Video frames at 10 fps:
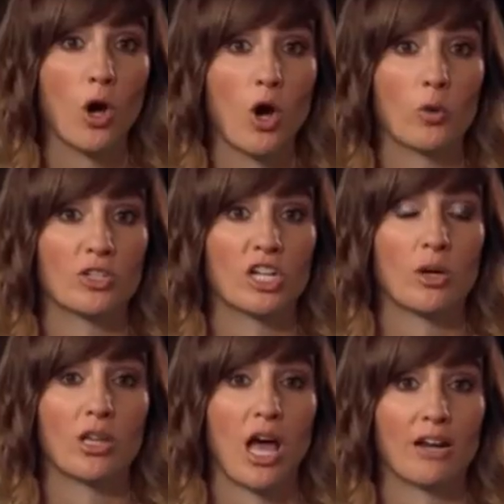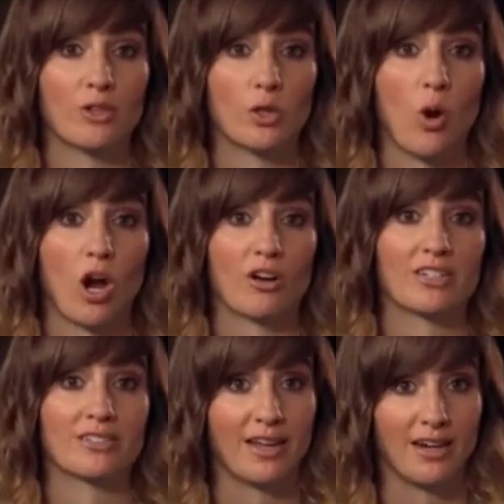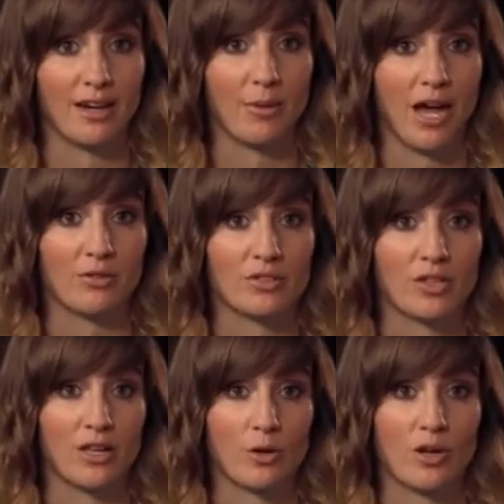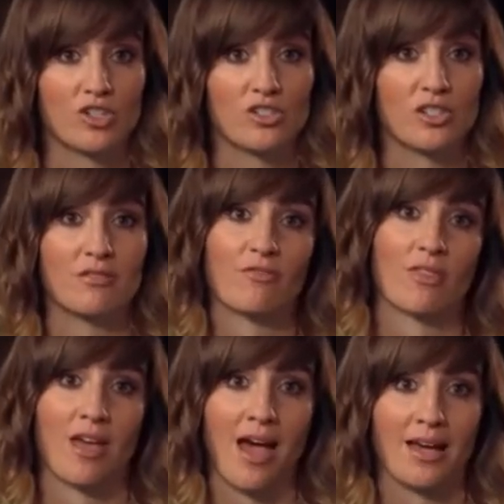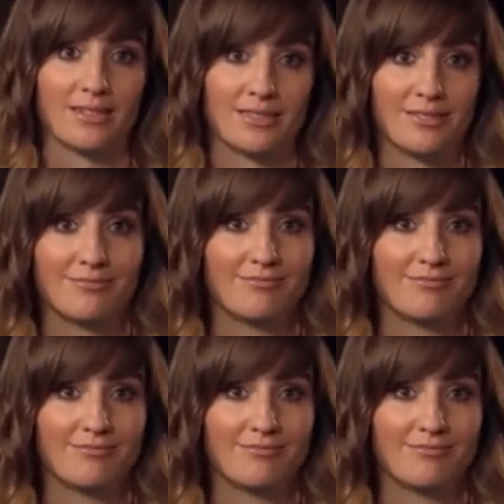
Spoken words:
Mode, which I know a lot of you are excited about, so get your questions in for that.